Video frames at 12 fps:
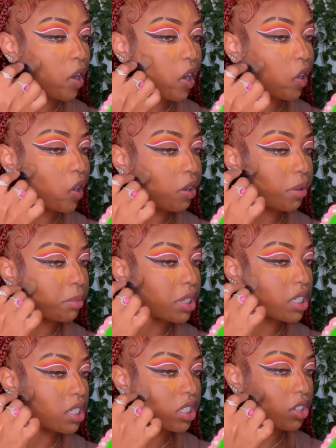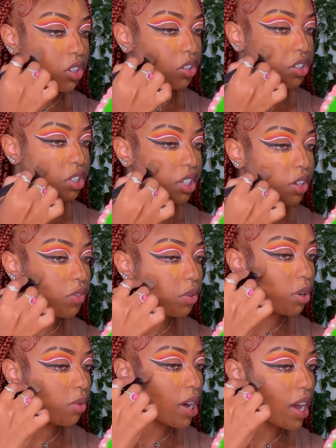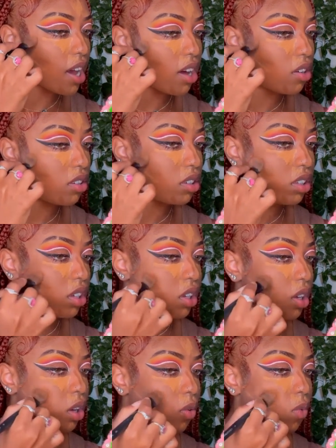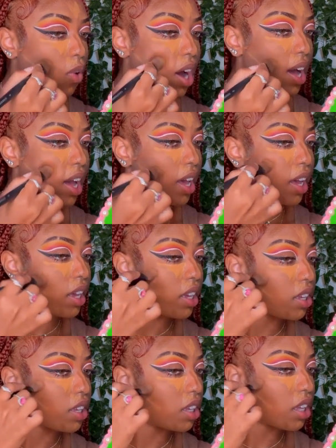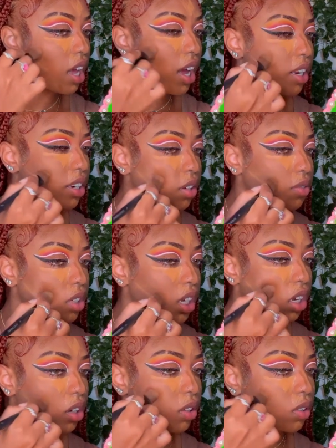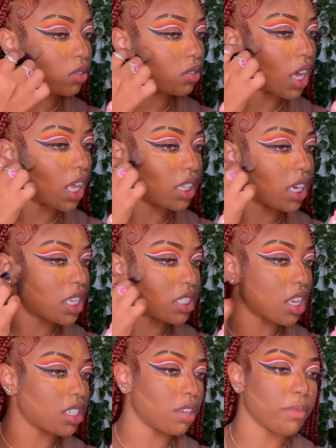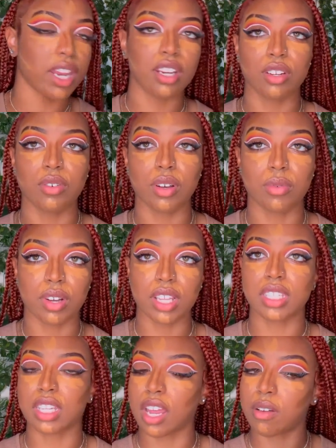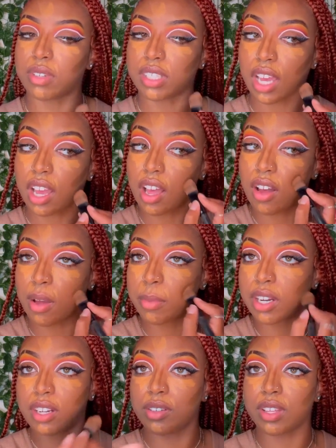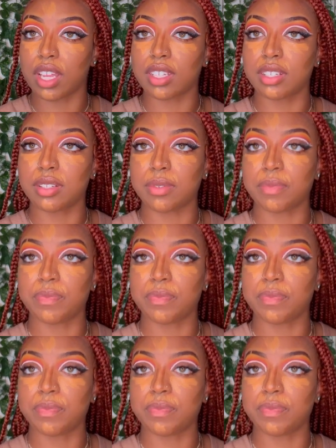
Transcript: my concealer sit for a while. Why? I don't know. I think I saw somebody do it once and I was like, oh, I'm gonna do that too.